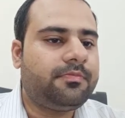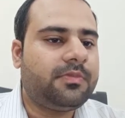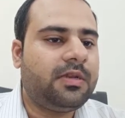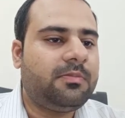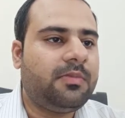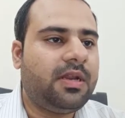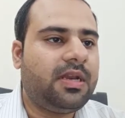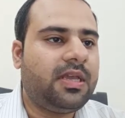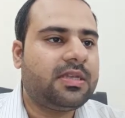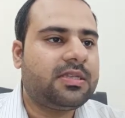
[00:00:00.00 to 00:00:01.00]
It may
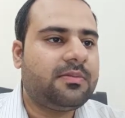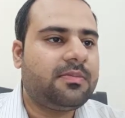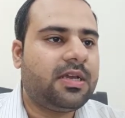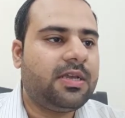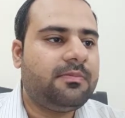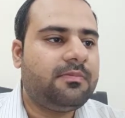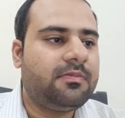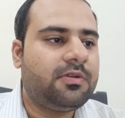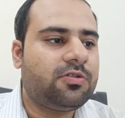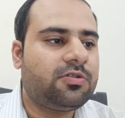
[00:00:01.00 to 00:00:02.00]
take some time
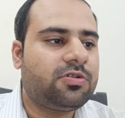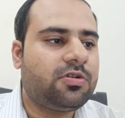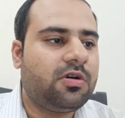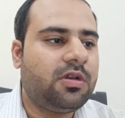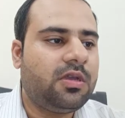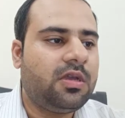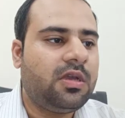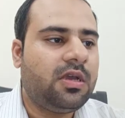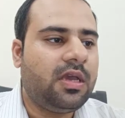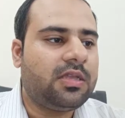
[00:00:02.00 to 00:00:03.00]
to install.
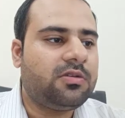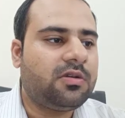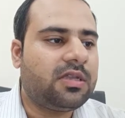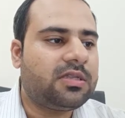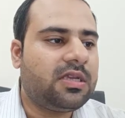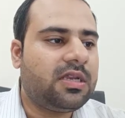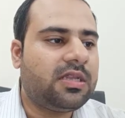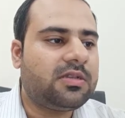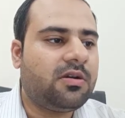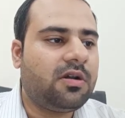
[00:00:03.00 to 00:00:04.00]
As you can see, it
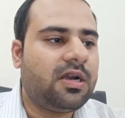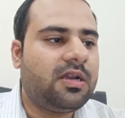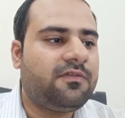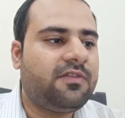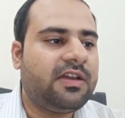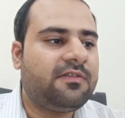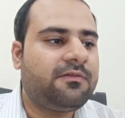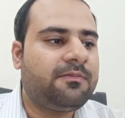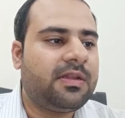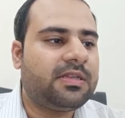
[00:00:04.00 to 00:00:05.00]
is already
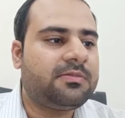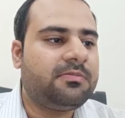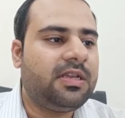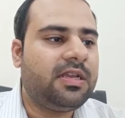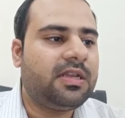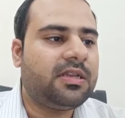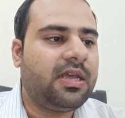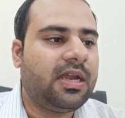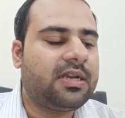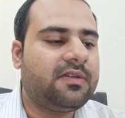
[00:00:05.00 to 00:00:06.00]
5+ million
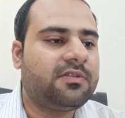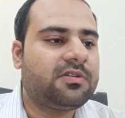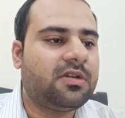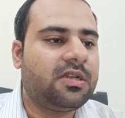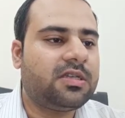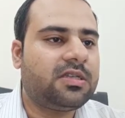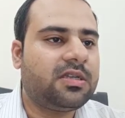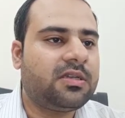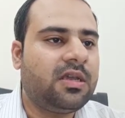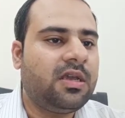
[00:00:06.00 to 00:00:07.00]
active
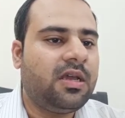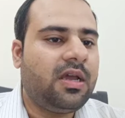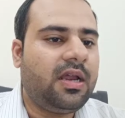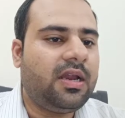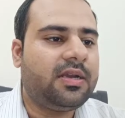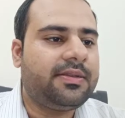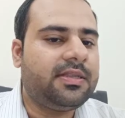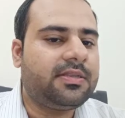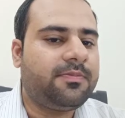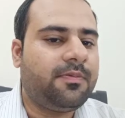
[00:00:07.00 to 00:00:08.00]
installation at
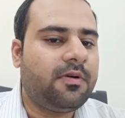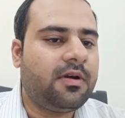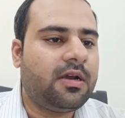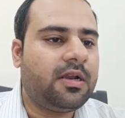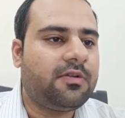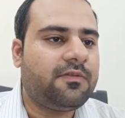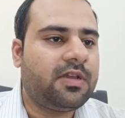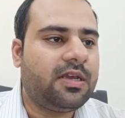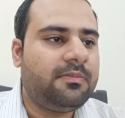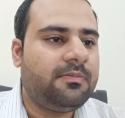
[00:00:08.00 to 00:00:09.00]
this point of
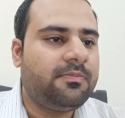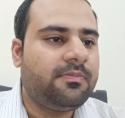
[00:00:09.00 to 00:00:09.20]
time.